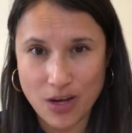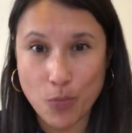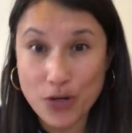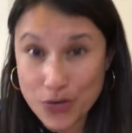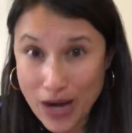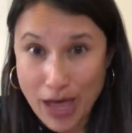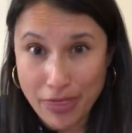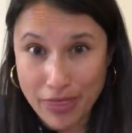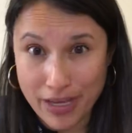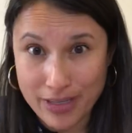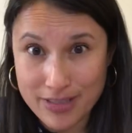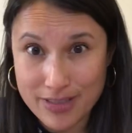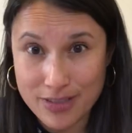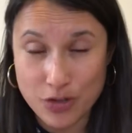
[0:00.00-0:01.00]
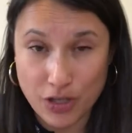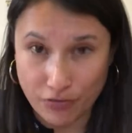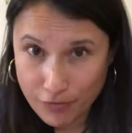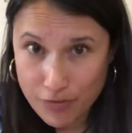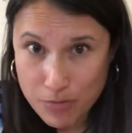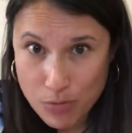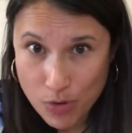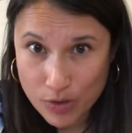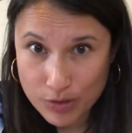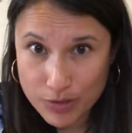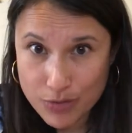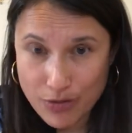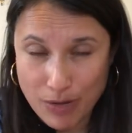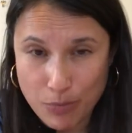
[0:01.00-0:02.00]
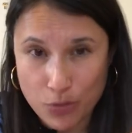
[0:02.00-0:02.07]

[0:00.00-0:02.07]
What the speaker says: What are ethics? They're different from morals, right?